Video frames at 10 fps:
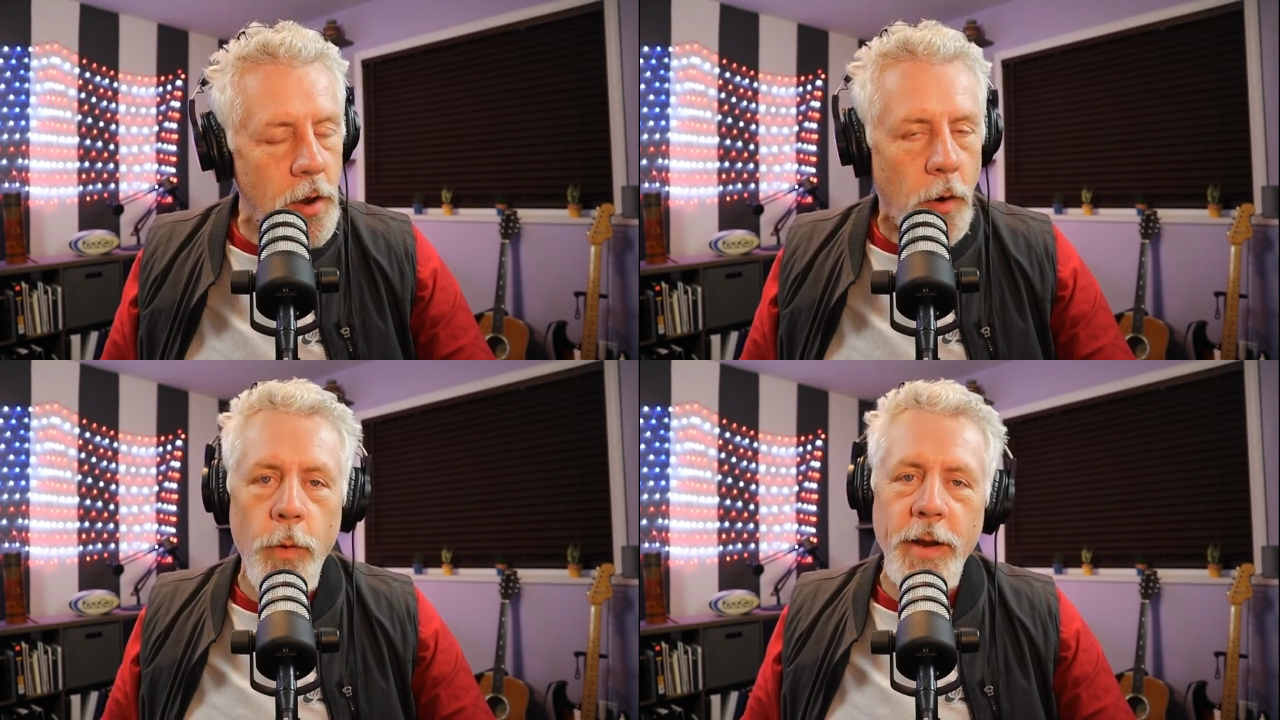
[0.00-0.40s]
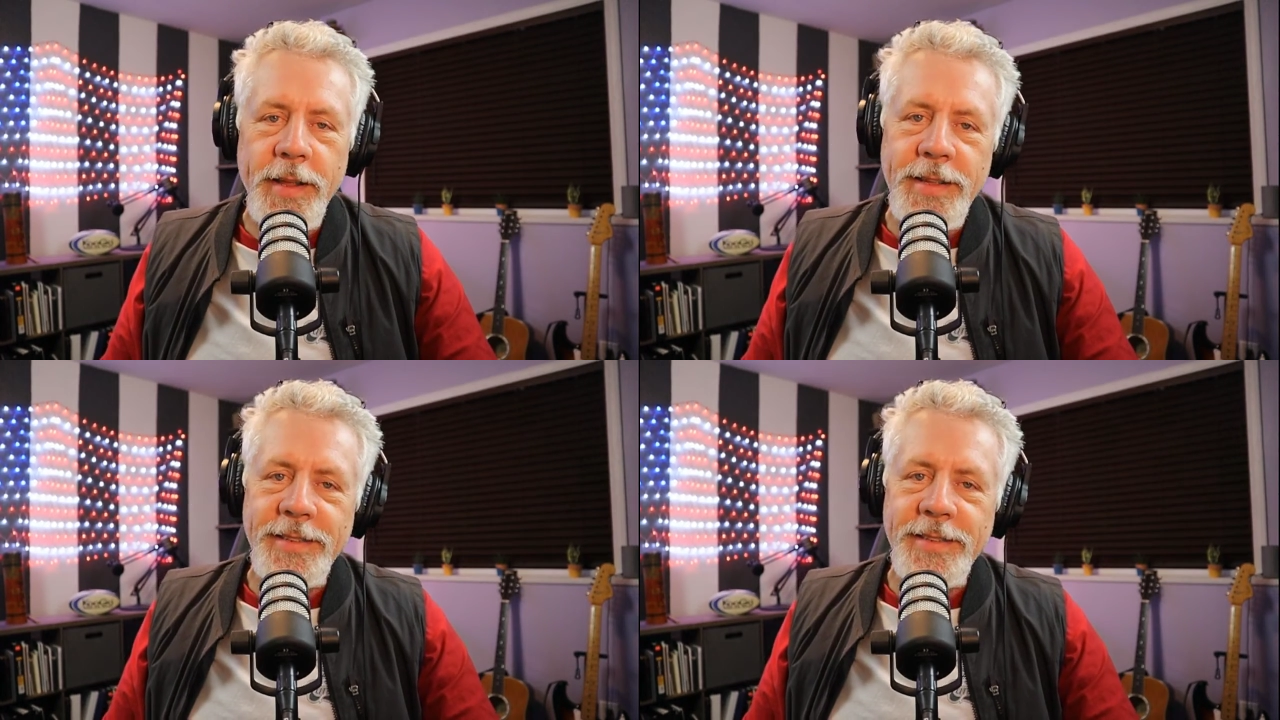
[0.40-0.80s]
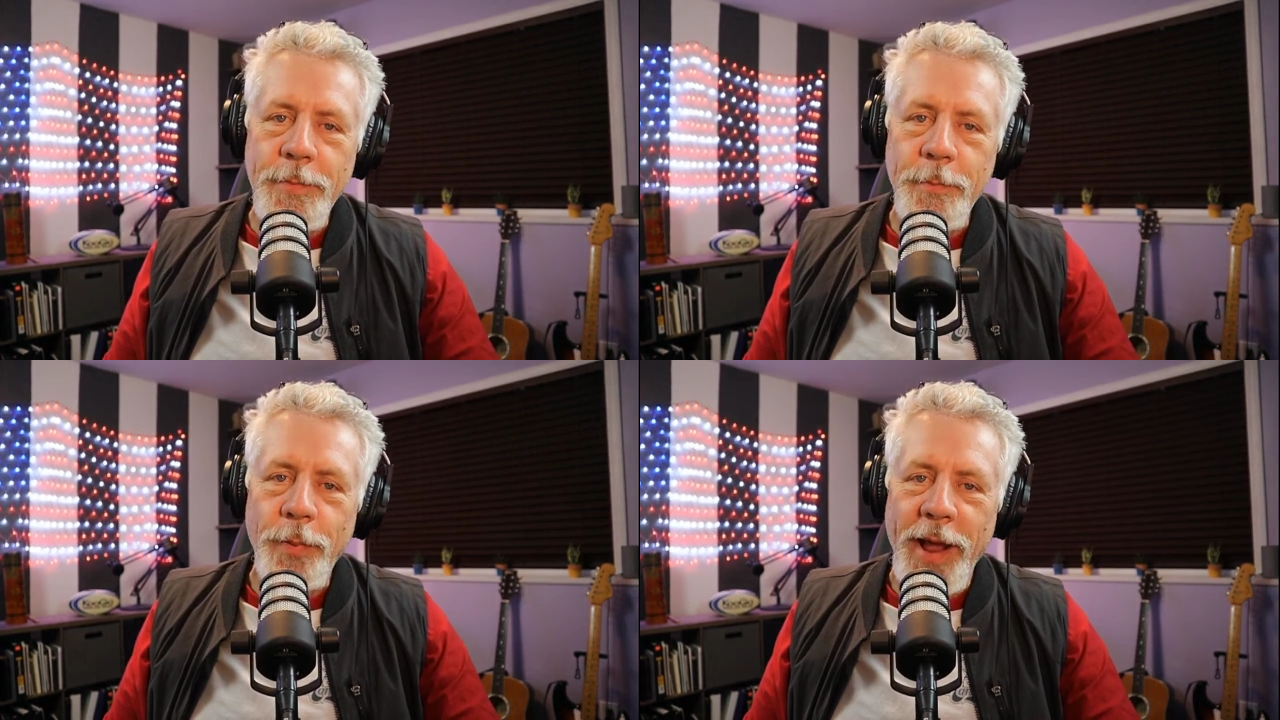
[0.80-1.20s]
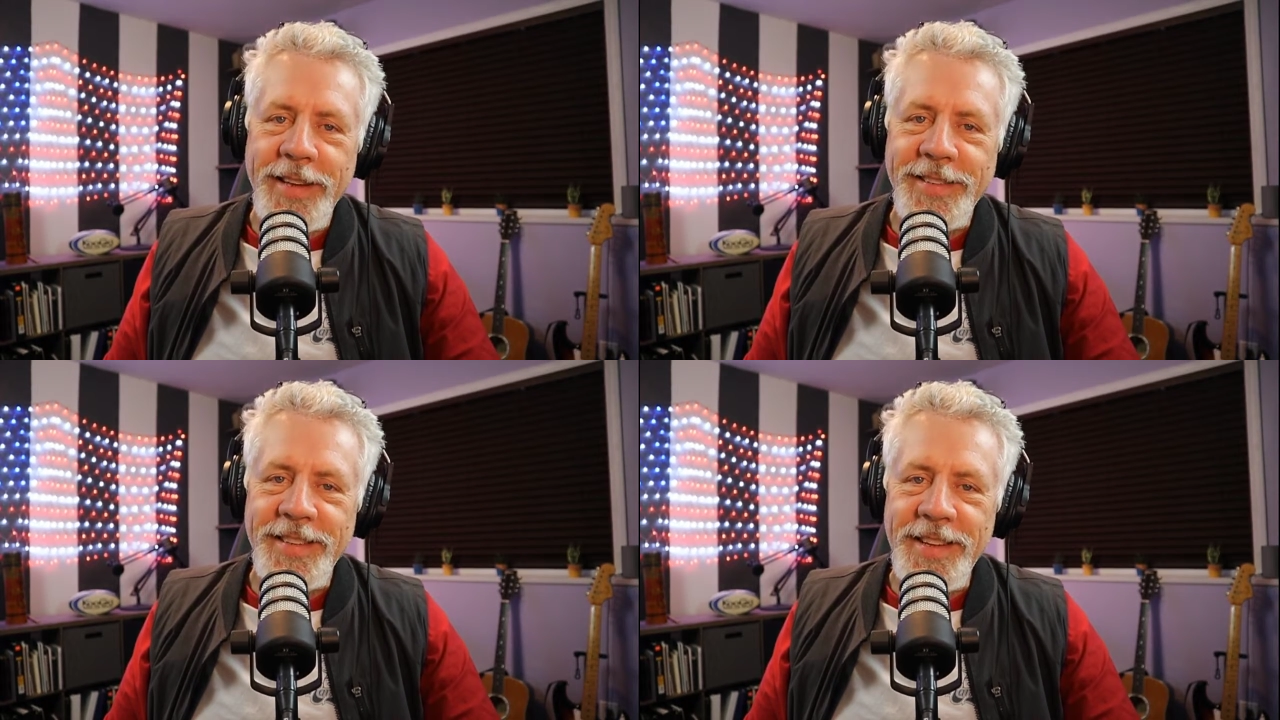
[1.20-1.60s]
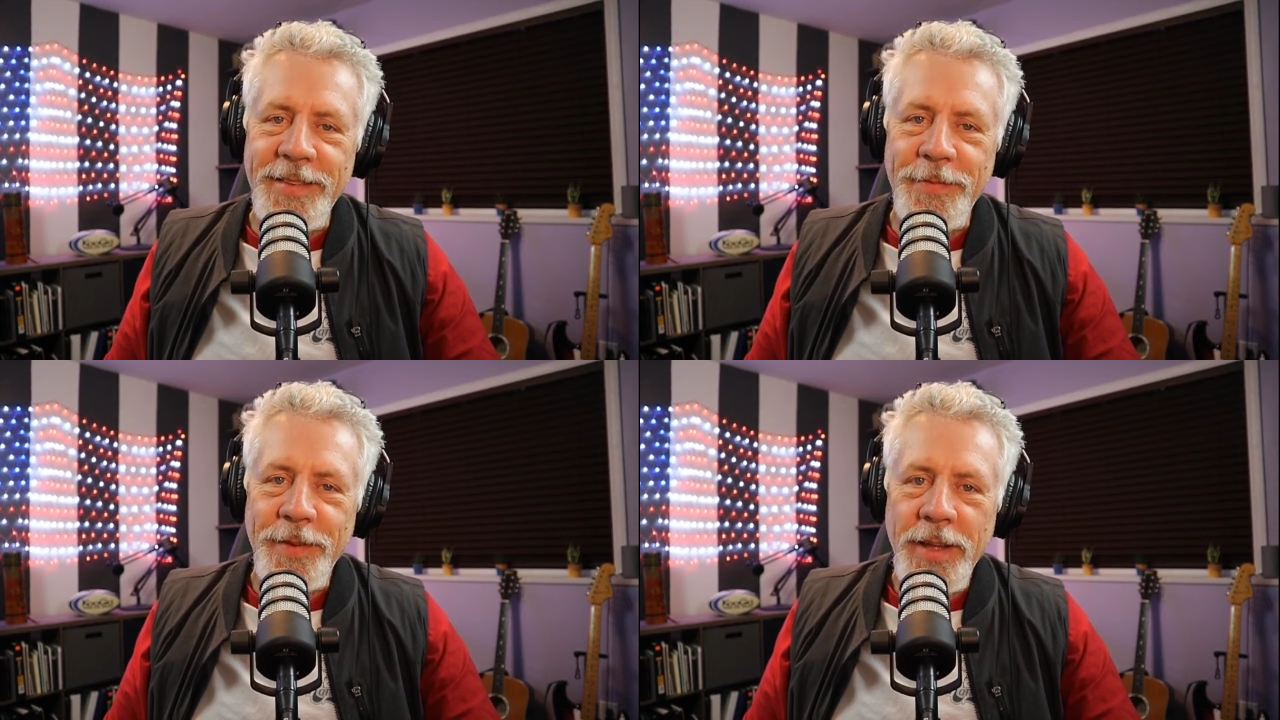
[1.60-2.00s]
what is
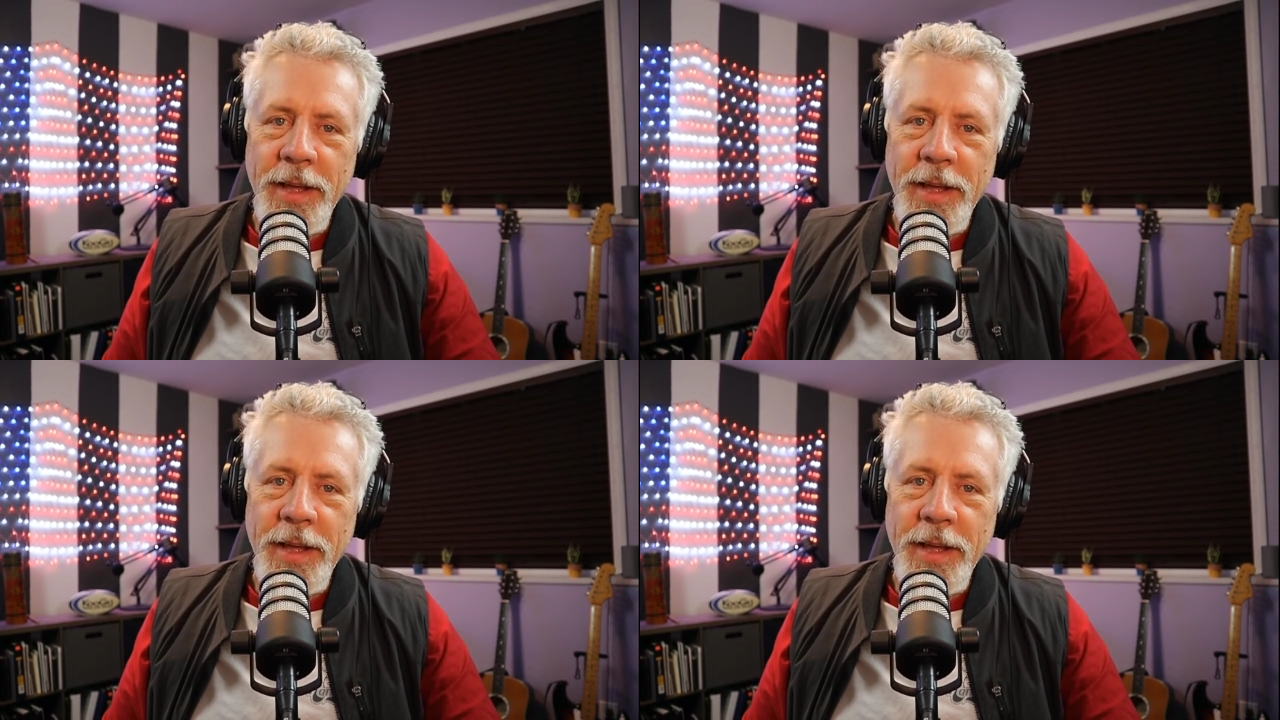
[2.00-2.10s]
impressive,